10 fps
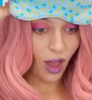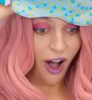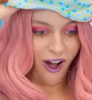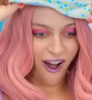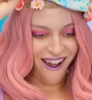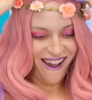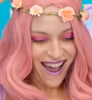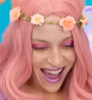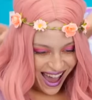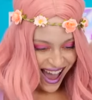Oh, that
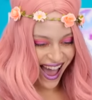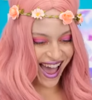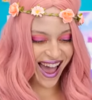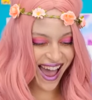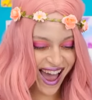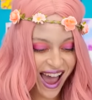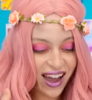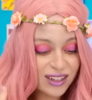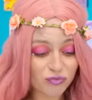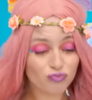looks pretty good.
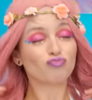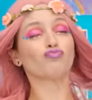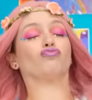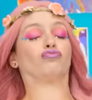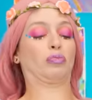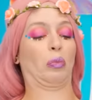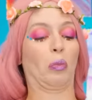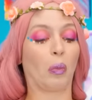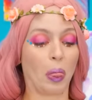I'm proud of